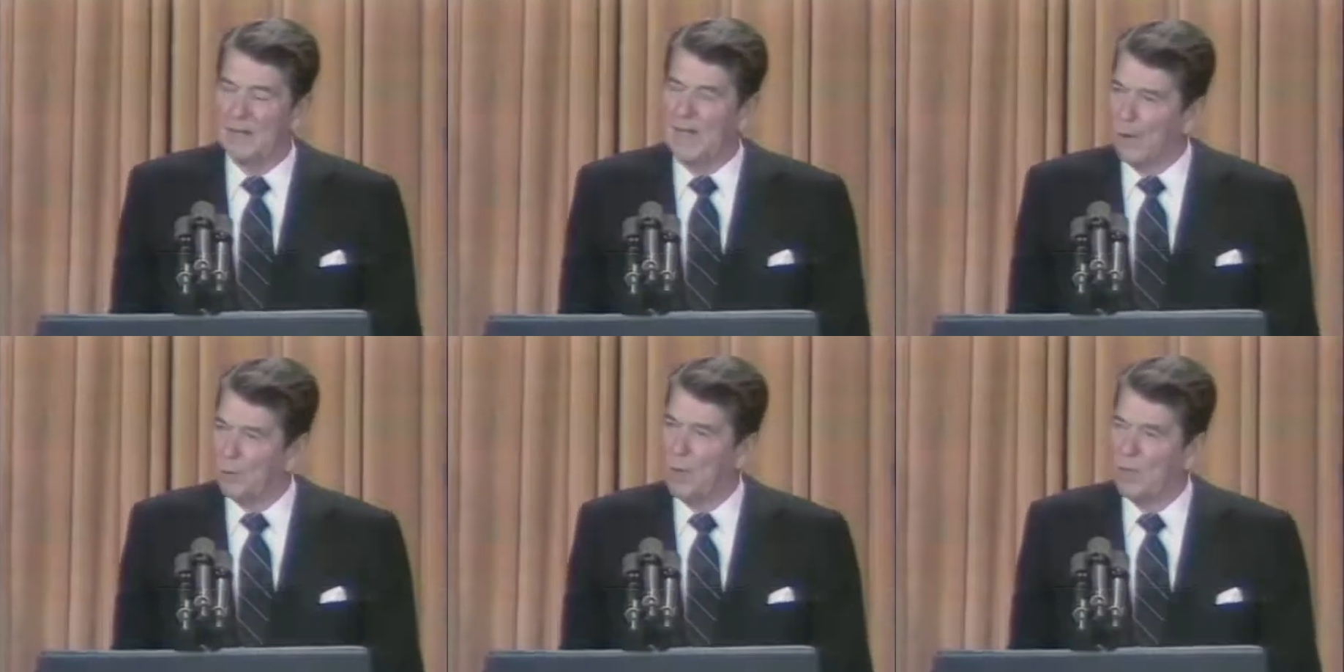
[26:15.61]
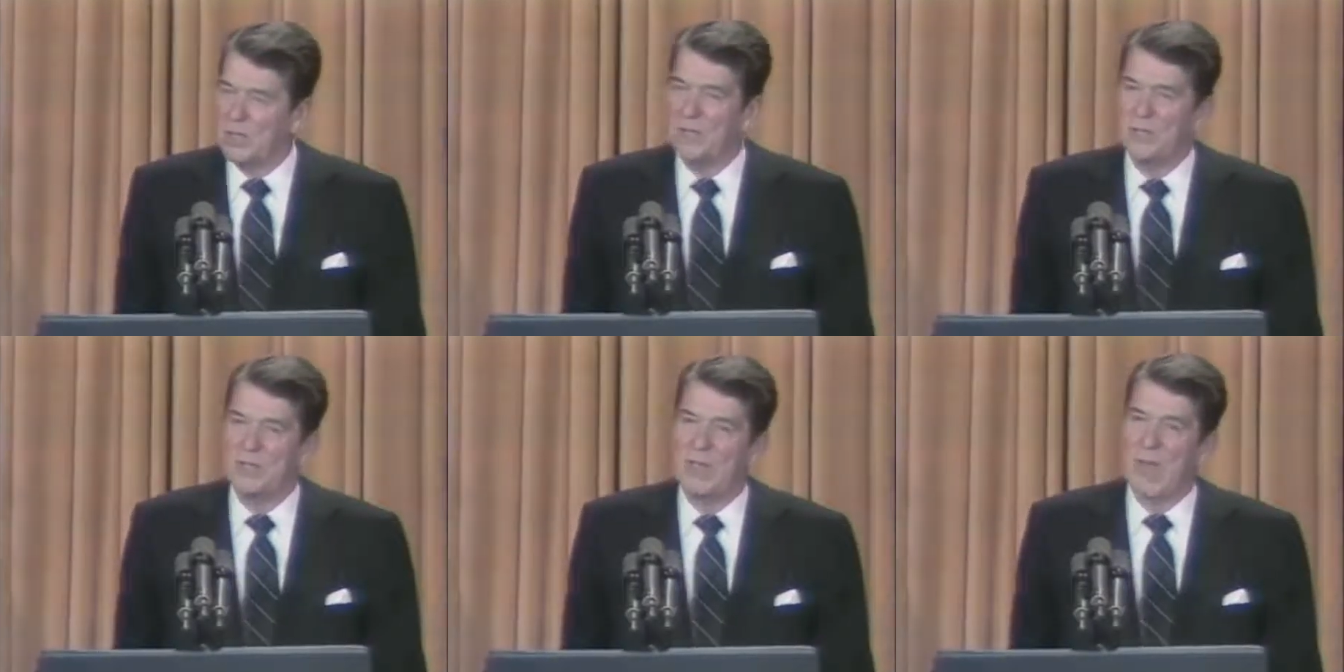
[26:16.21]
That
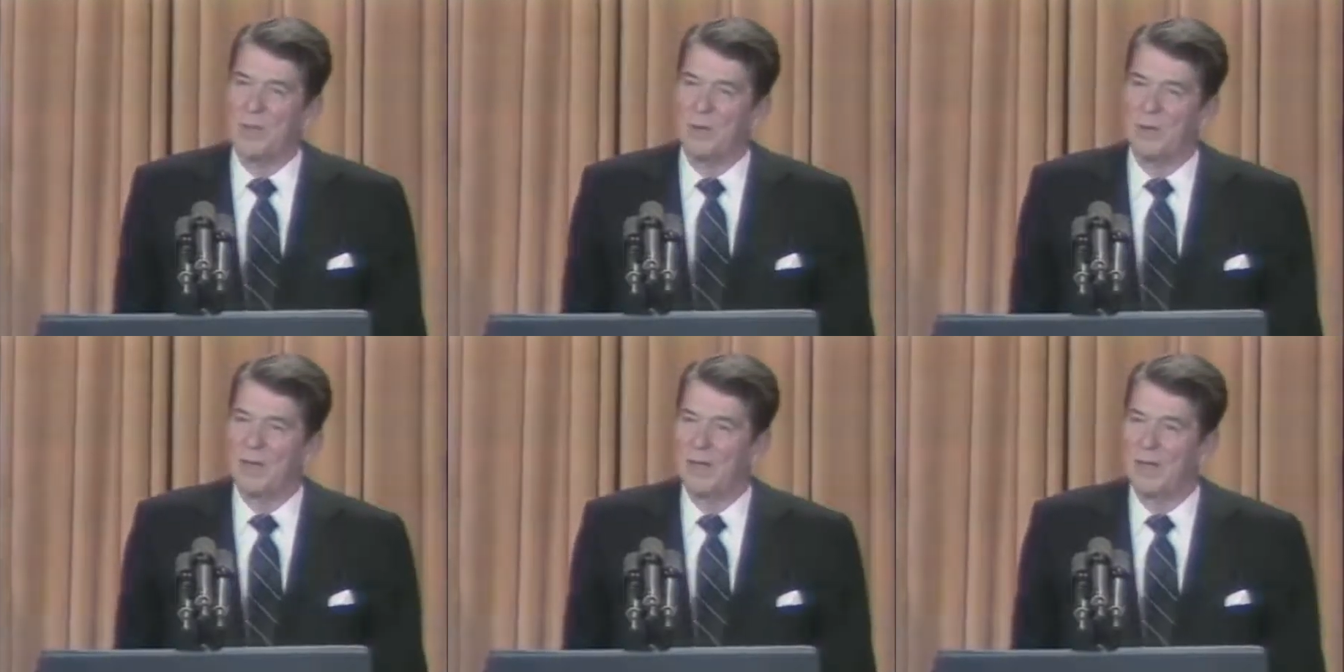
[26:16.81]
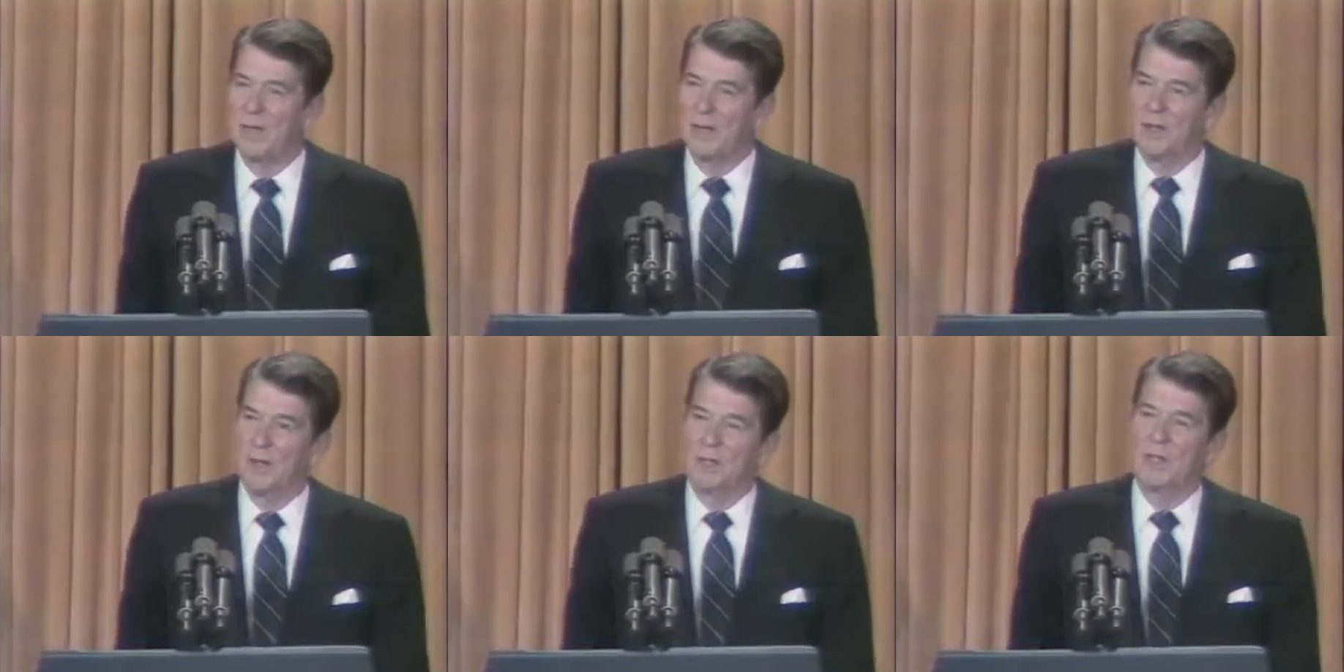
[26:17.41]
prestigious gathering
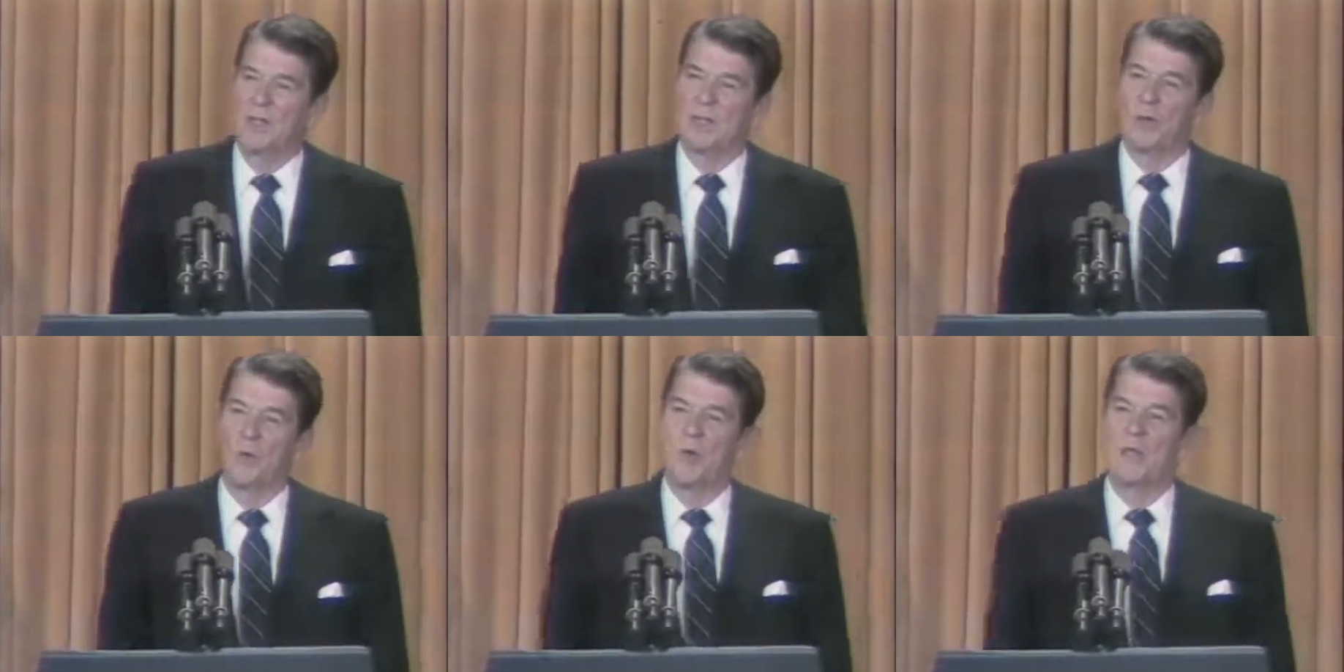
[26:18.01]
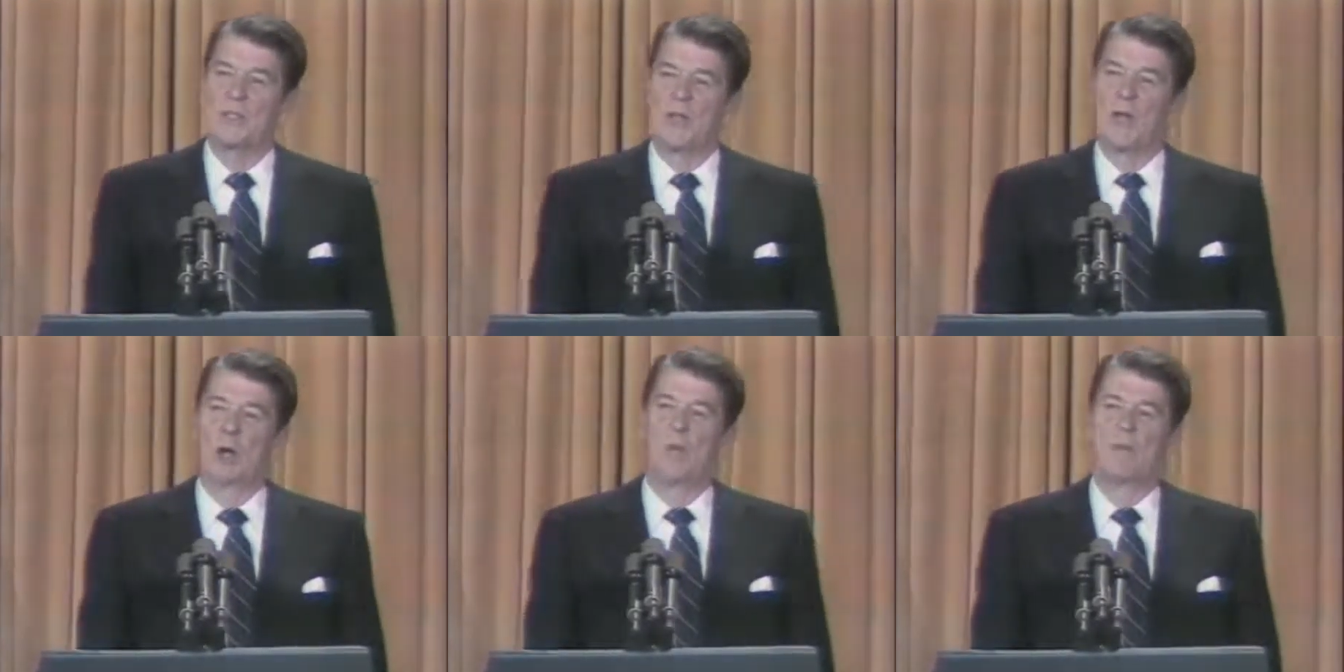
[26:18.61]
could consider ways to
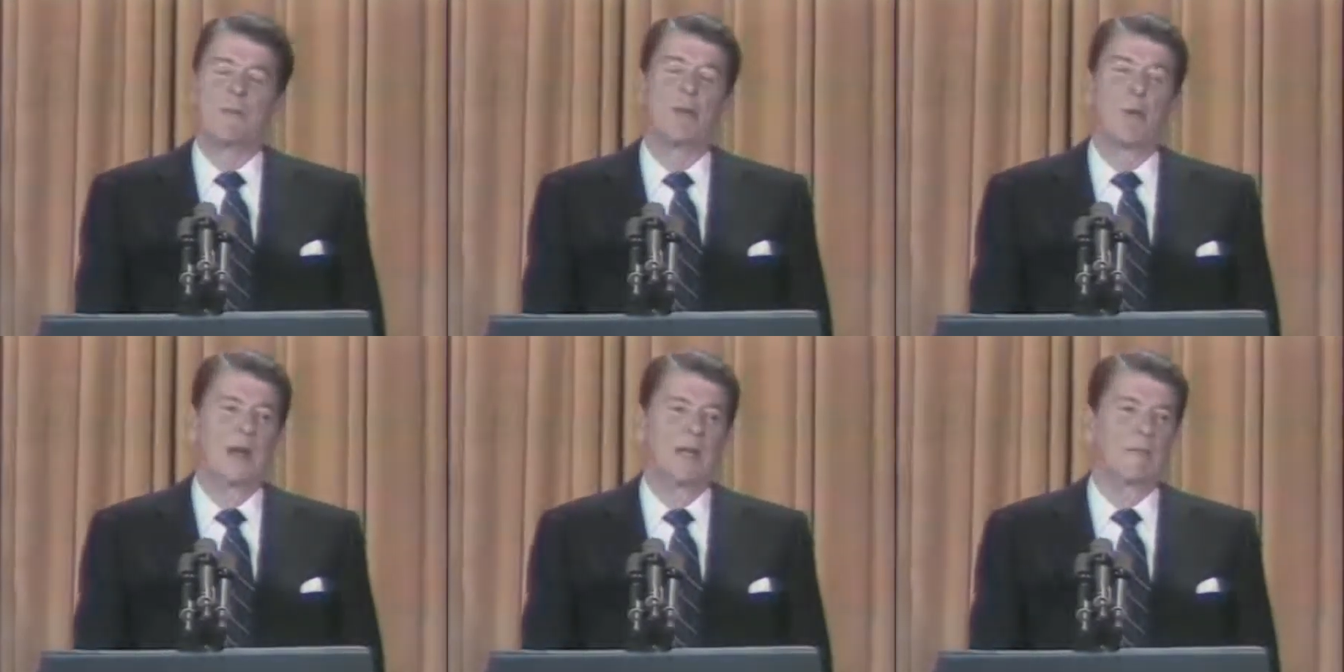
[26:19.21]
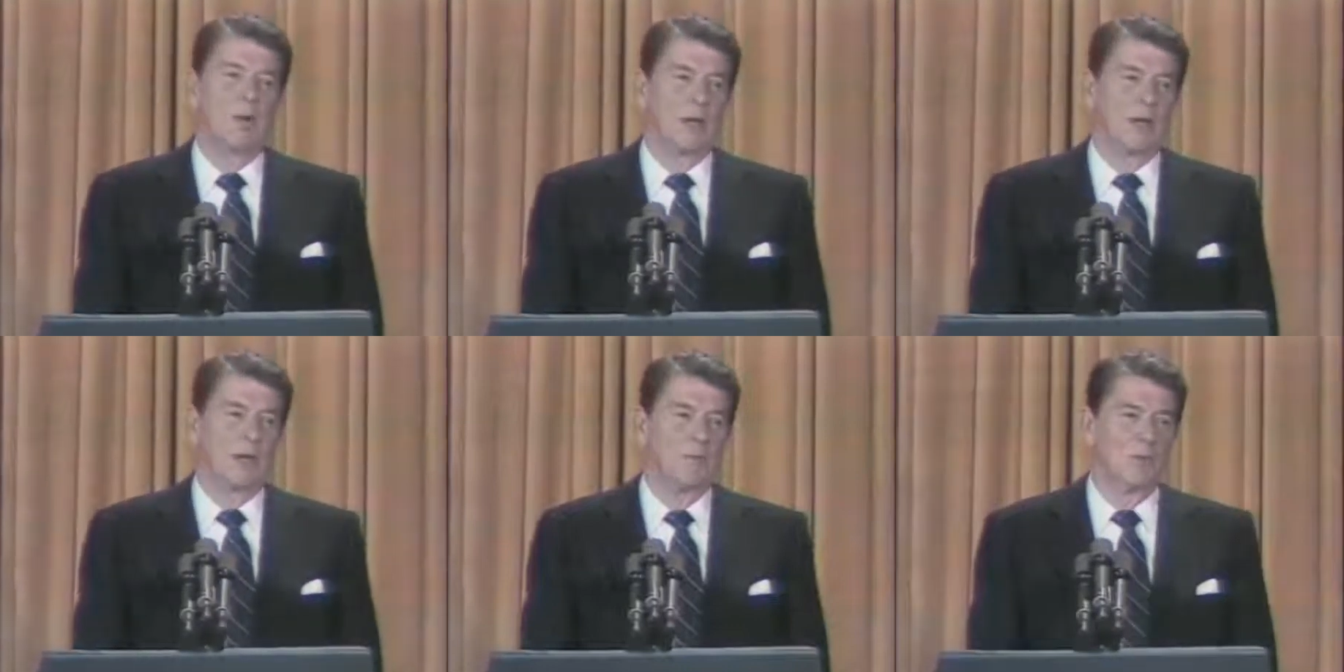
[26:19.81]
help democratic
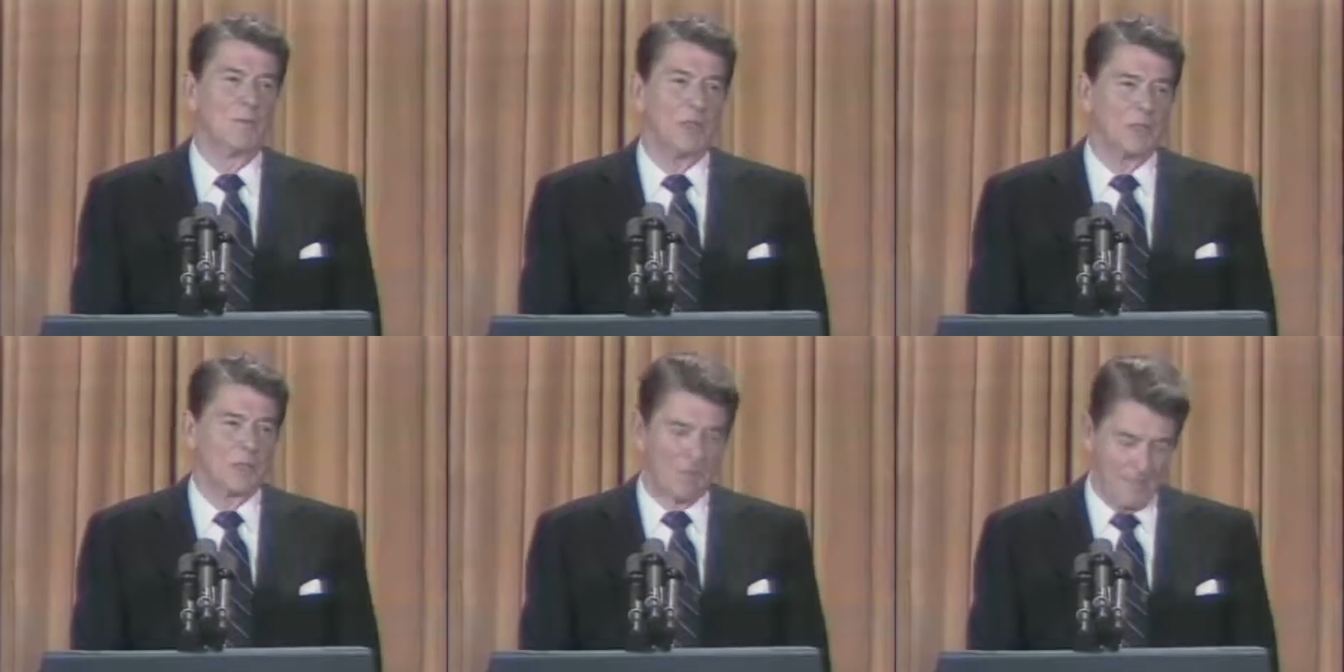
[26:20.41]
political movements.